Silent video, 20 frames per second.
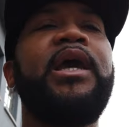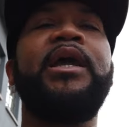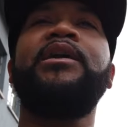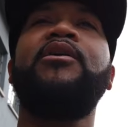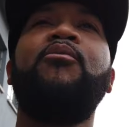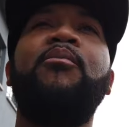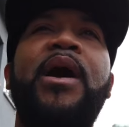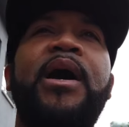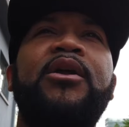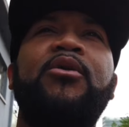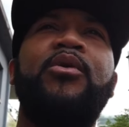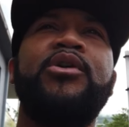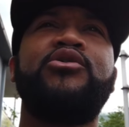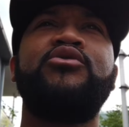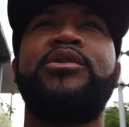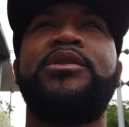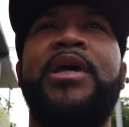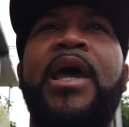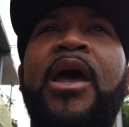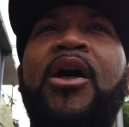It don't matter
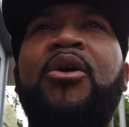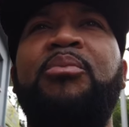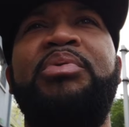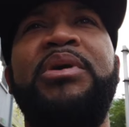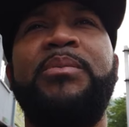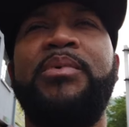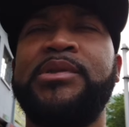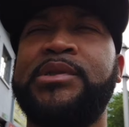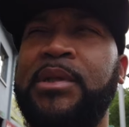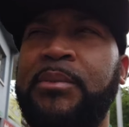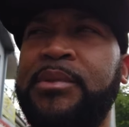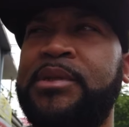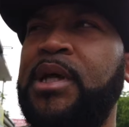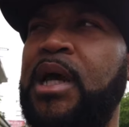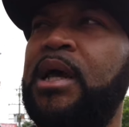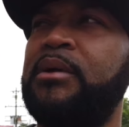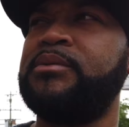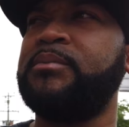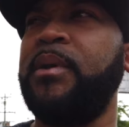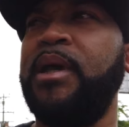what you tell people
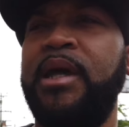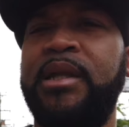sometimes,